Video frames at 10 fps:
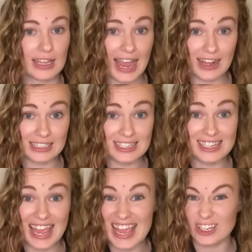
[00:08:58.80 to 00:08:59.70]
Alleys,
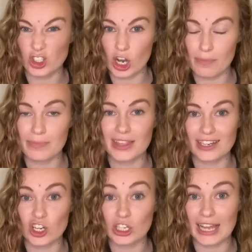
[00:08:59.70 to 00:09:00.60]
A sharp,
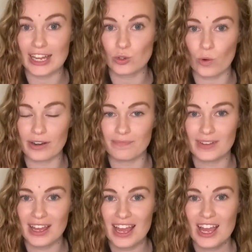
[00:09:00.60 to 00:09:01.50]
that's our last one.
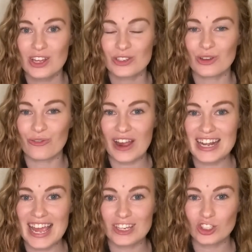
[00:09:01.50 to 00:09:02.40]
So find
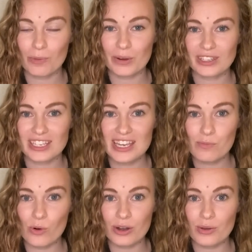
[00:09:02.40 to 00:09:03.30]
A sharp on the
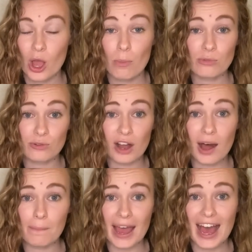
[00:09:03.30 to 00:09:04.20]
keyboard, move
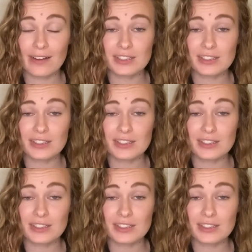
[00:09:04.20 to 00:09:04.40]
up a half